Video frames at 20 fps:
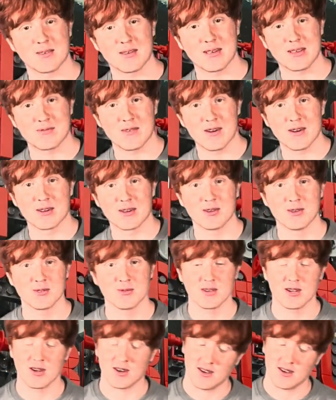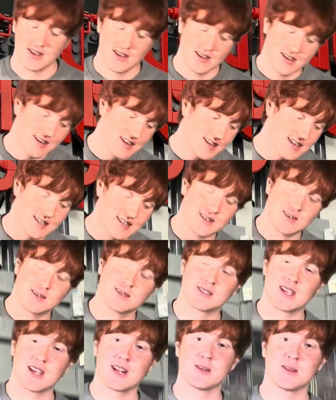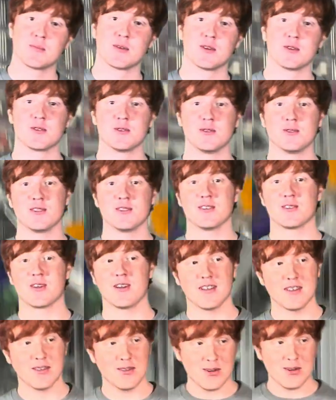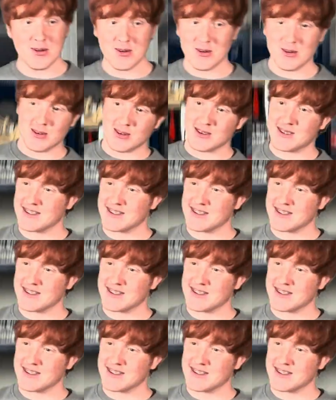It's very good. We got Daily Bugle. We got oh